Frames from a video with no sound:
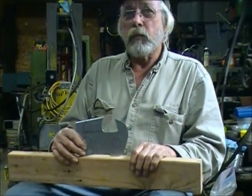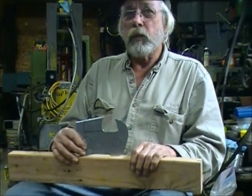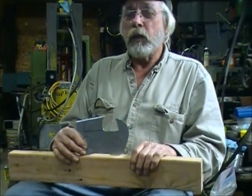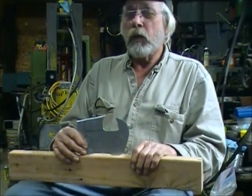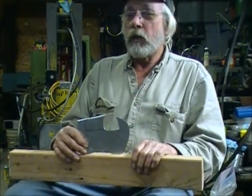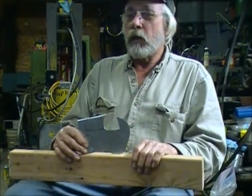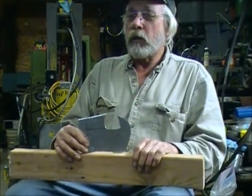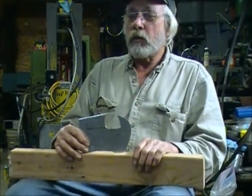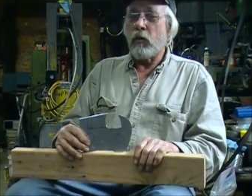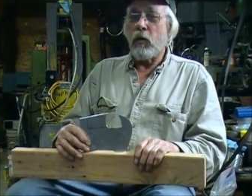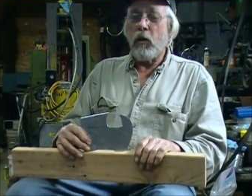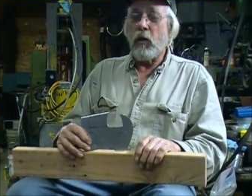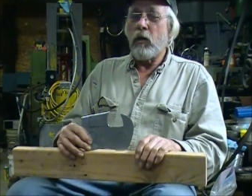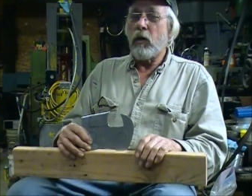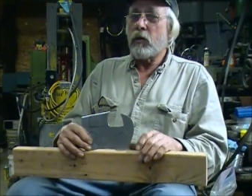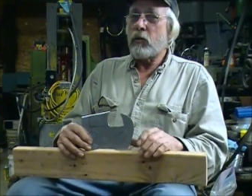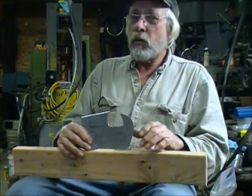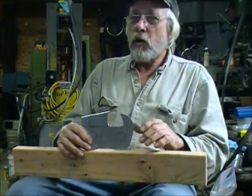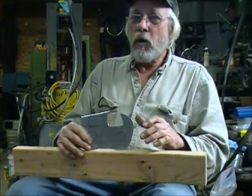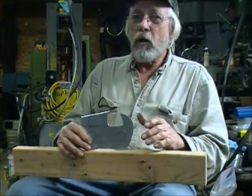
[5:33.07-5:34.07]
And it's
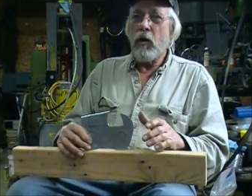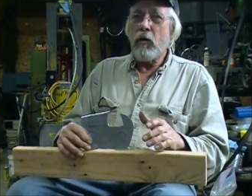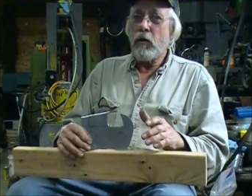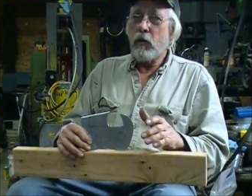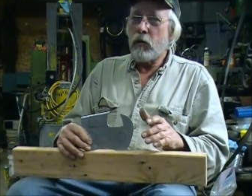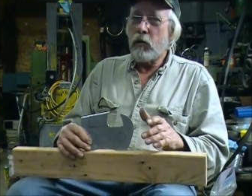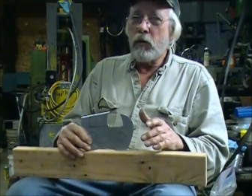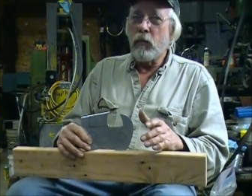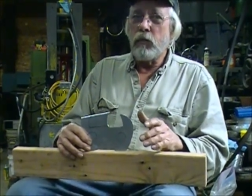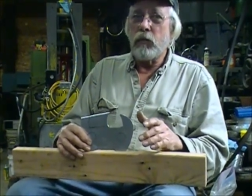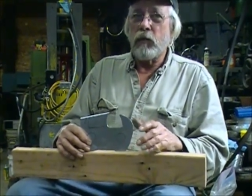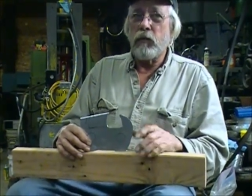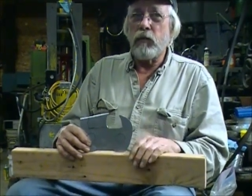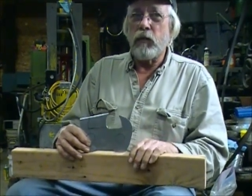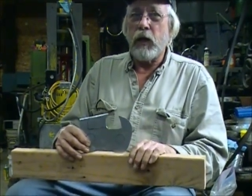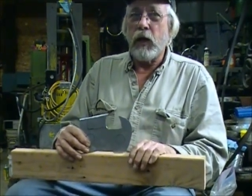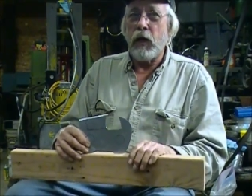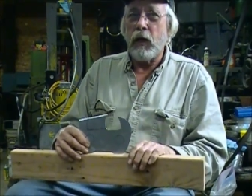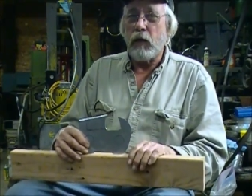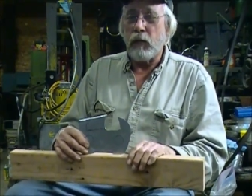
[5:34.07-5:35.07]
hard. It's hard to do with the
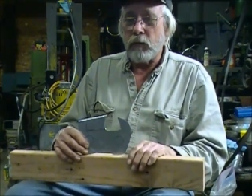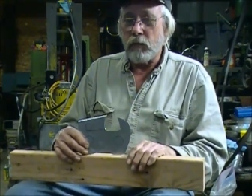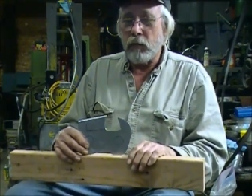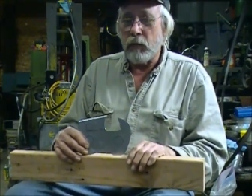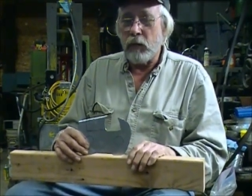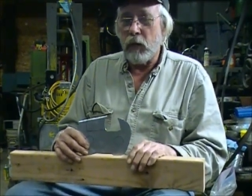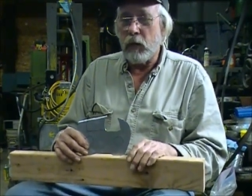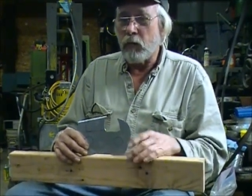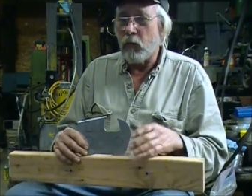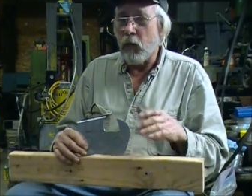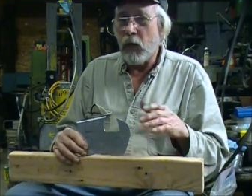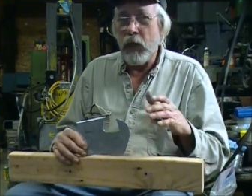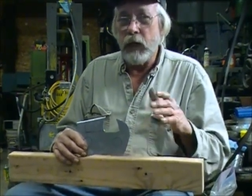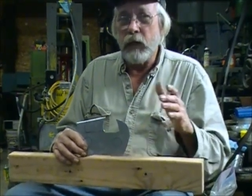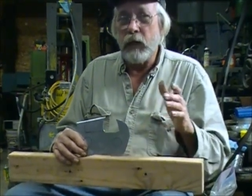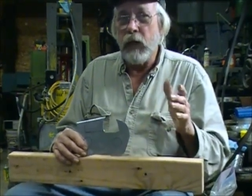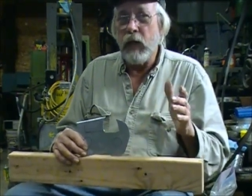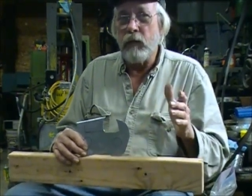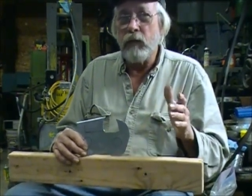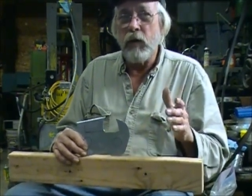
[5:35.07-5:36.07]
file. That's why I
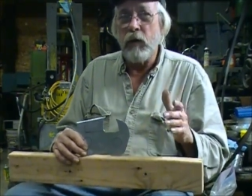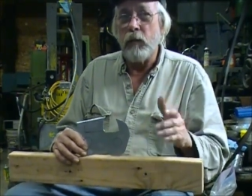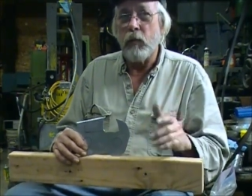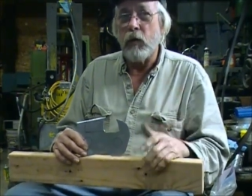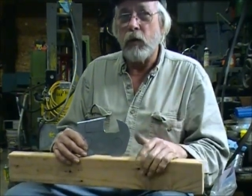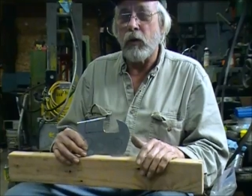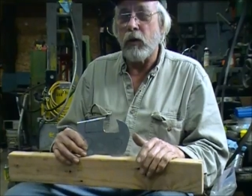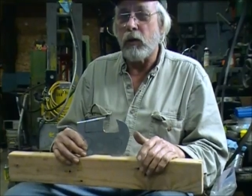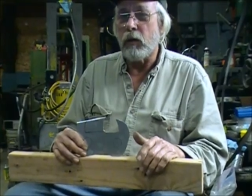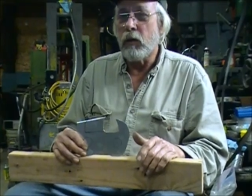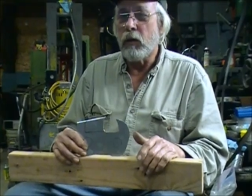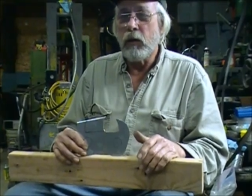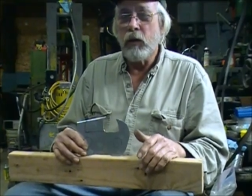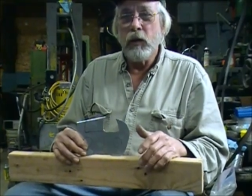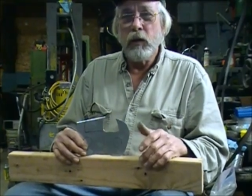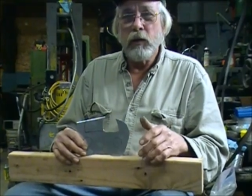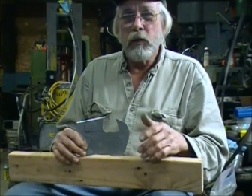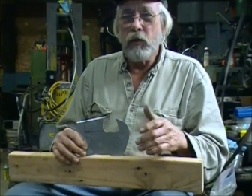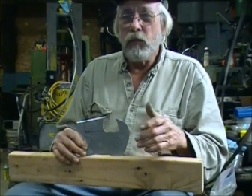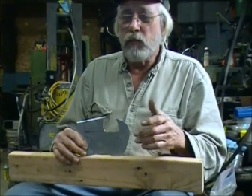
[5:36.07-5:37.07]
gave up on it.
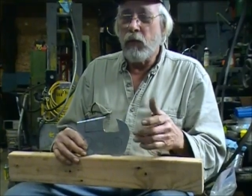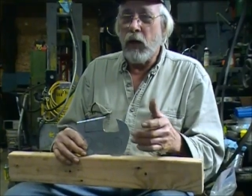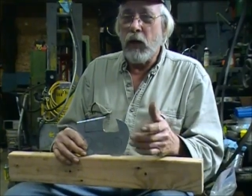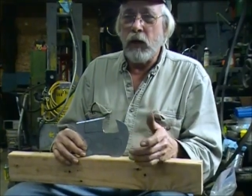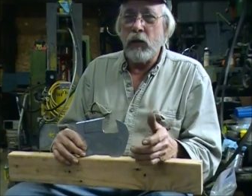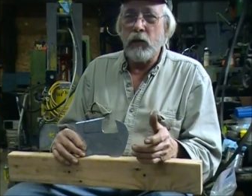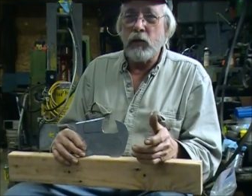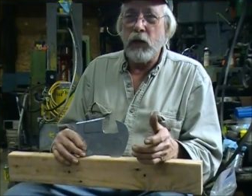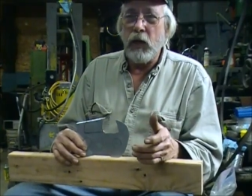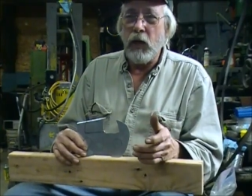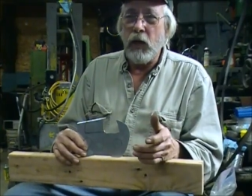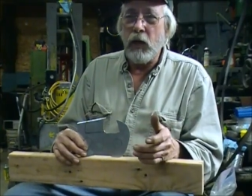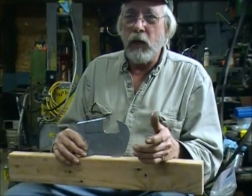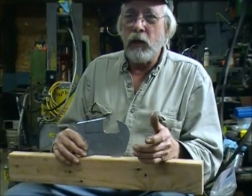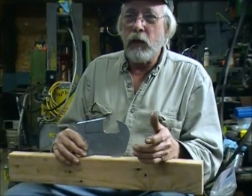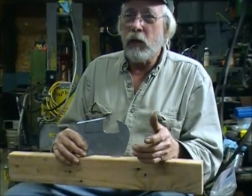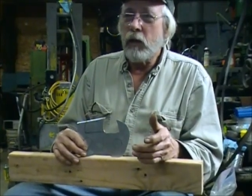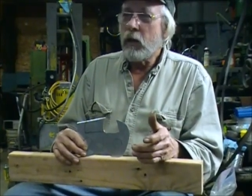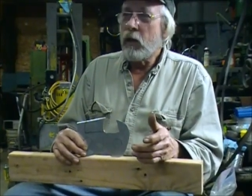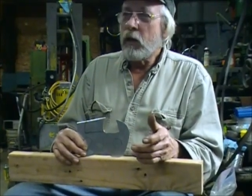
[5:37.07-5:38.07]
You file a
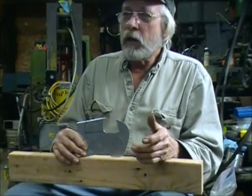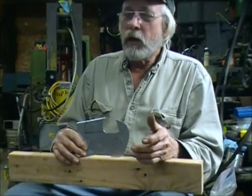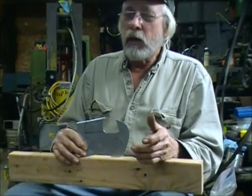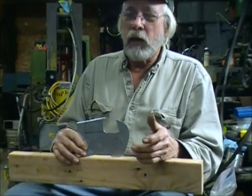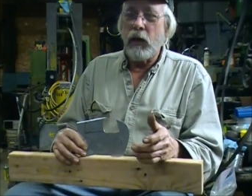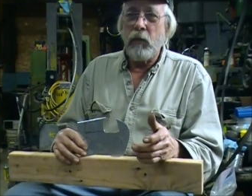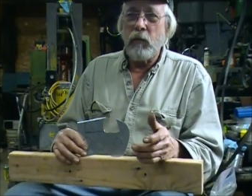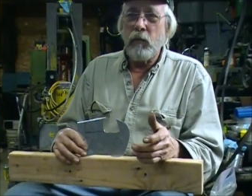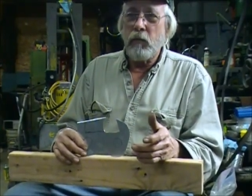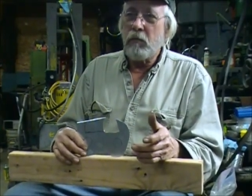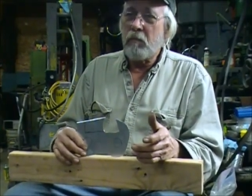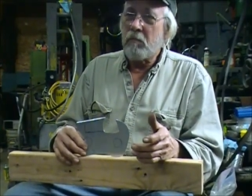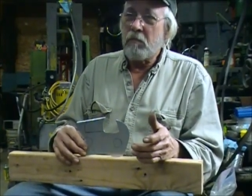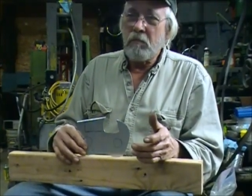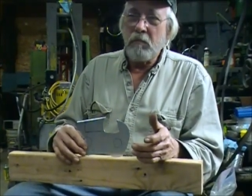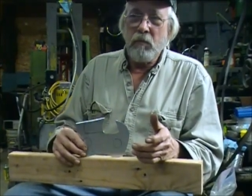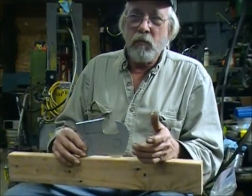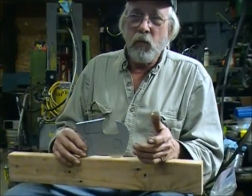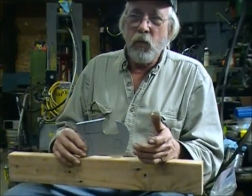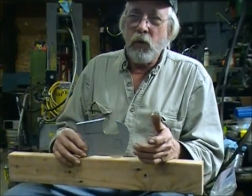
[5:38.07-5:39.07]
chain and
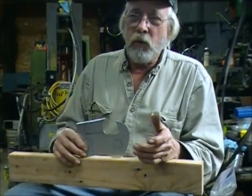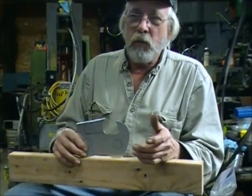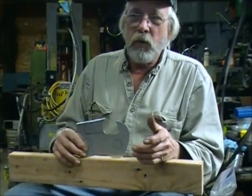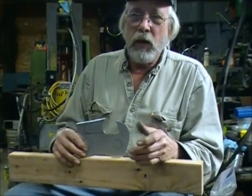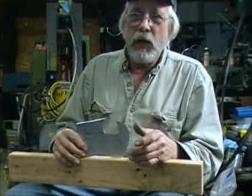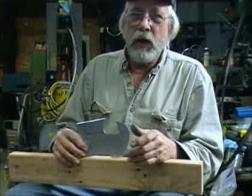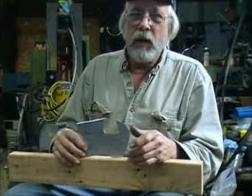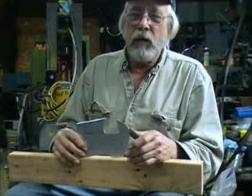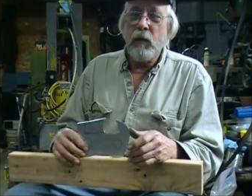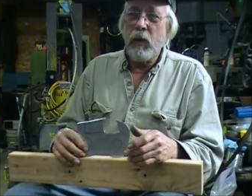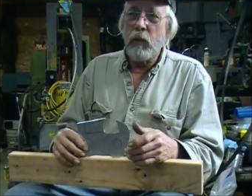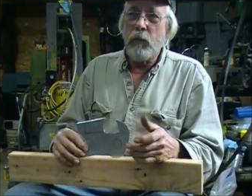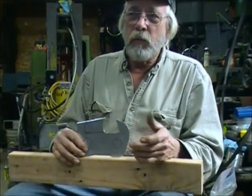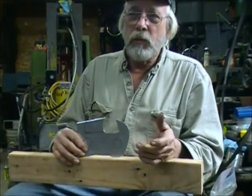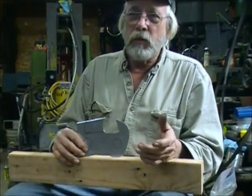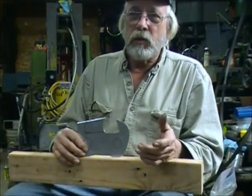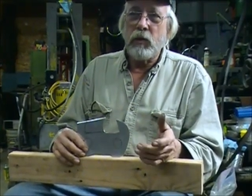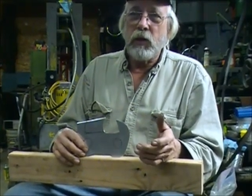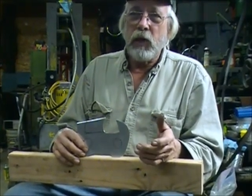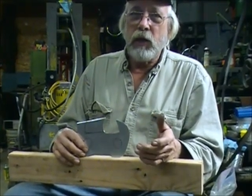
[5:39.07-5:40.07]
one way I
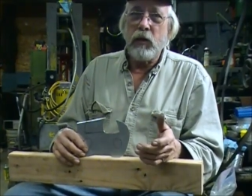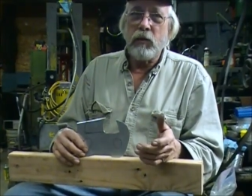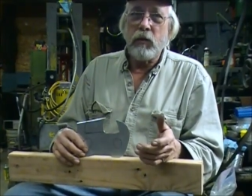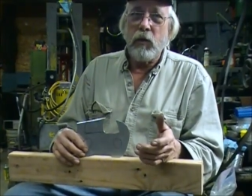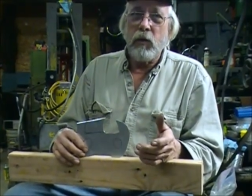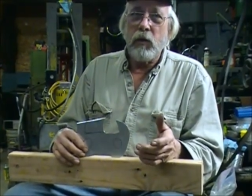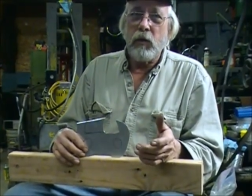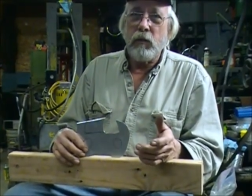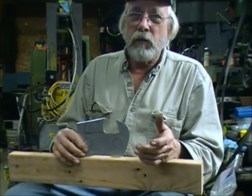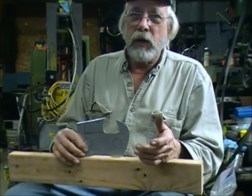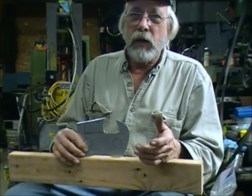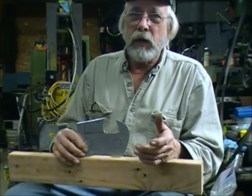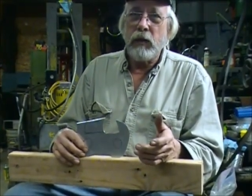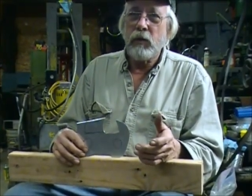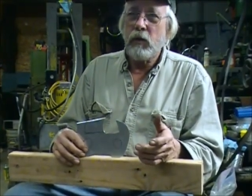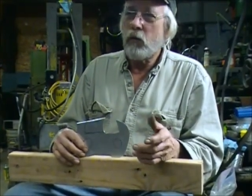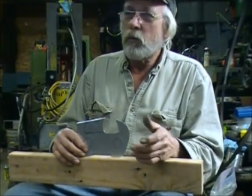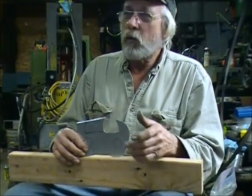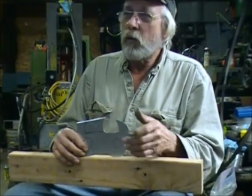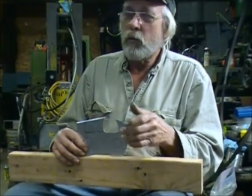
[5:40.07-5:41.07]
put the chainsaw on a
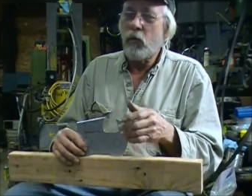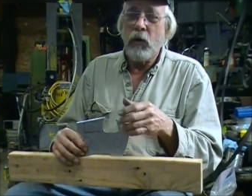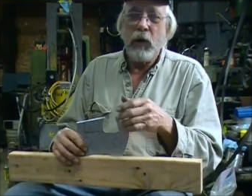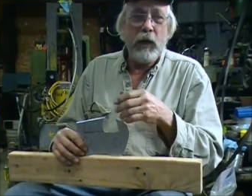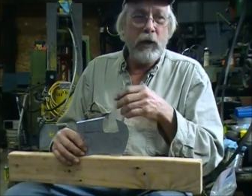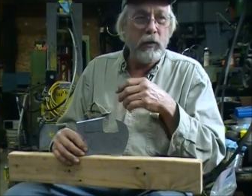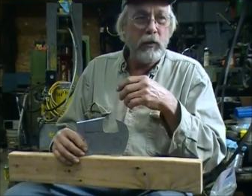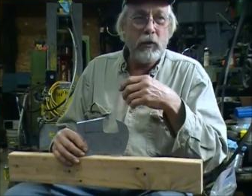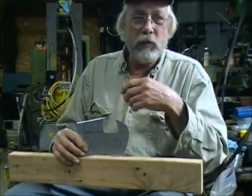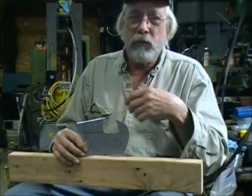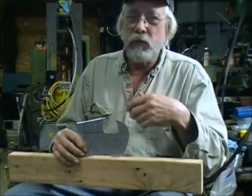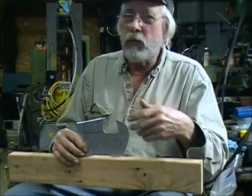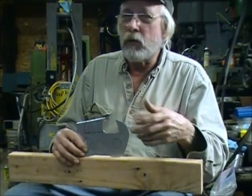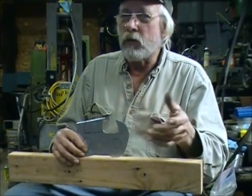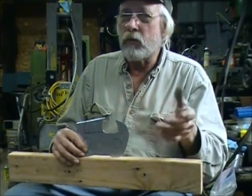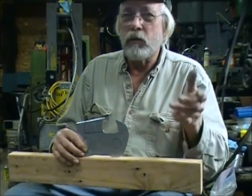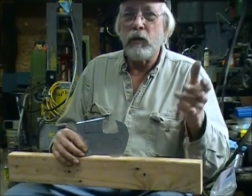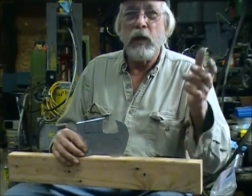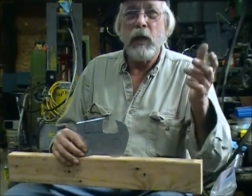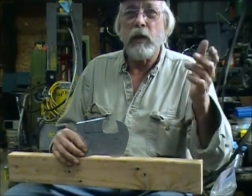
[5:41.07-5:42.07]
vise, one way it just
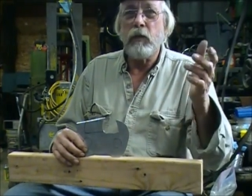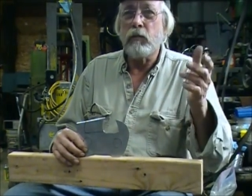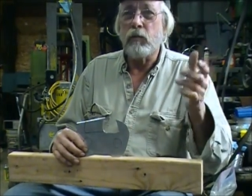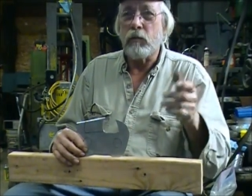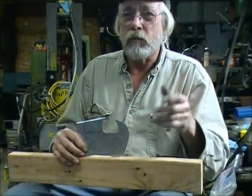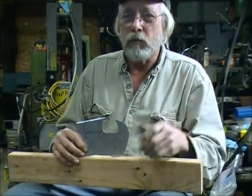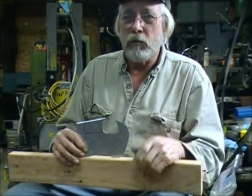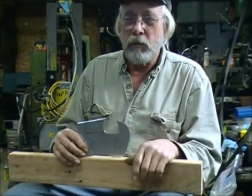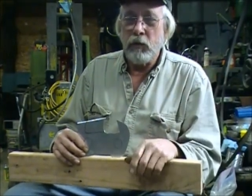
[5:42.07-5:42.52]
feels natural.